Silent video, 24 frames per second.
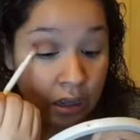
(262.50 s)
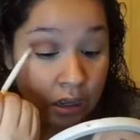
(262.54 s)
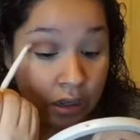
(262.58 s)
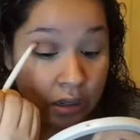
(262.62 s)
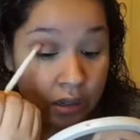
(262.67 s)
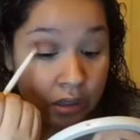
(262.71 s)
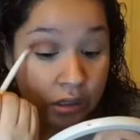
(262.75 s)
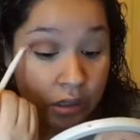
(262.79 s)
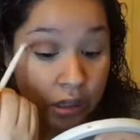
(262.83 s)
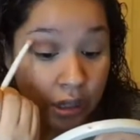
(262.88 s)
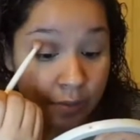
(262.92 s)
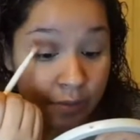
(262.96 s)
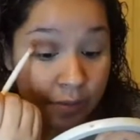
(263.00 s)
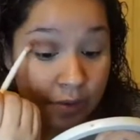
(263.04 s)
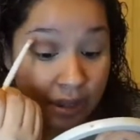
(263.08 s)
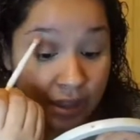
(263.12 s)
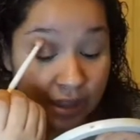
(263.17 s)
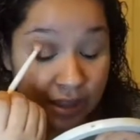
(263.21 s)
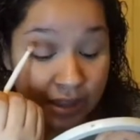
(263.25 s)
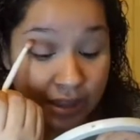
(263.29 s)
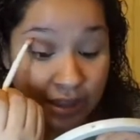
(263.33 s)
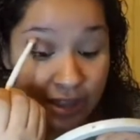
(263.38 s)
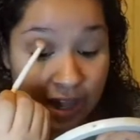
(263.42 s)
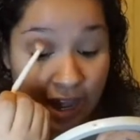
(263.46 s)
So I'm not
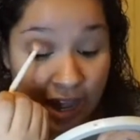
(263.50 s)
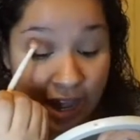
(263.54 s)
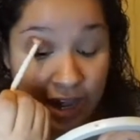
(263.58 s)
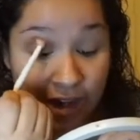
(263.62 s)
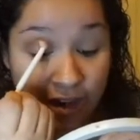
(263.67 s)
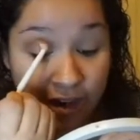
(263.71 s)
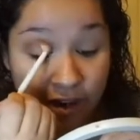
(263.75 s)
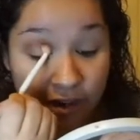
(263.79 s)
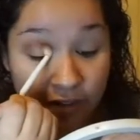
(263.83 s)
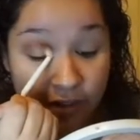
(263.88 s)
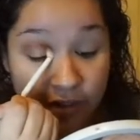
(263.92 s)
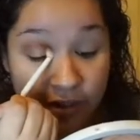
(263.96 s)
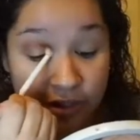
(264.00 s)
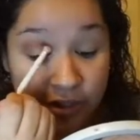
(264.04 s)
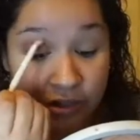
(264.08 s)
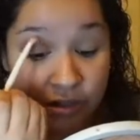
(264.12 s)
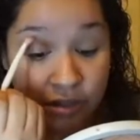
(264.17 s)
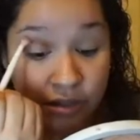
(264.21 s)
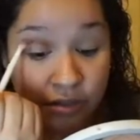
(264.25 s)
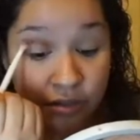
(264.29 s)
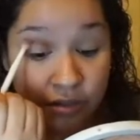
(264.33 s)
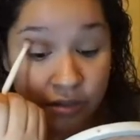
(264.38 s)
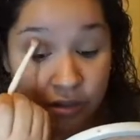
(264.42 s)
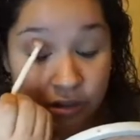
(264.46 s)
that nervous
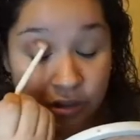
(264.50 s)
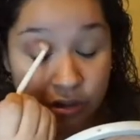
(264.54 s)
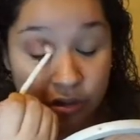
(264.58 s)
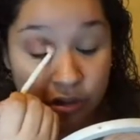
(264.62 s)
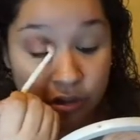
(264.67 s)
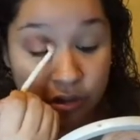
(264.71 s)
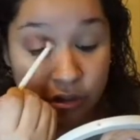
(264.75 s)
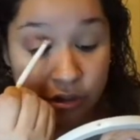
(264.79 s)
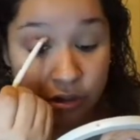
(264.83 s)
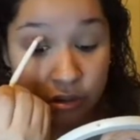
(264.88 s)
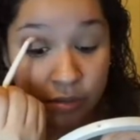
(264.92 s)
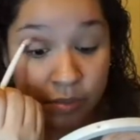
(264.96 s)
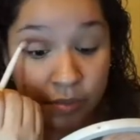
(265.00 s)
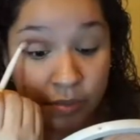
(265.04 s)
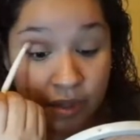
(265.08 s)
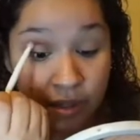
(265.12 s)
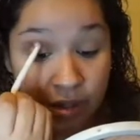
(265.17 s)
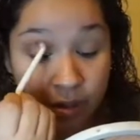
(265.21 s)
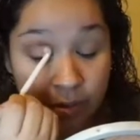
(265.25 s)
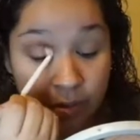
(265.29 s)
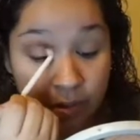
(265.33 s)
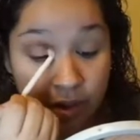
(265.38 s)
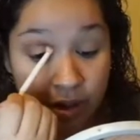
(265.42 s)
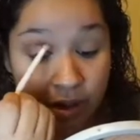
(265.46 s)
to be a
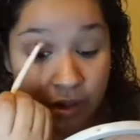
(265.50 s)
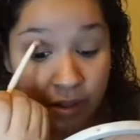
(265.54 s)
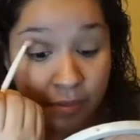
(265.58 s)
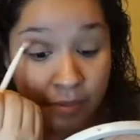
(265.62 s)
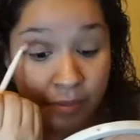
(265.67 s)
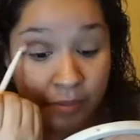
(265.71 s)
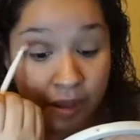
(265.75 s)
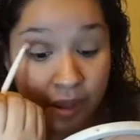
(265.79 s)
mom.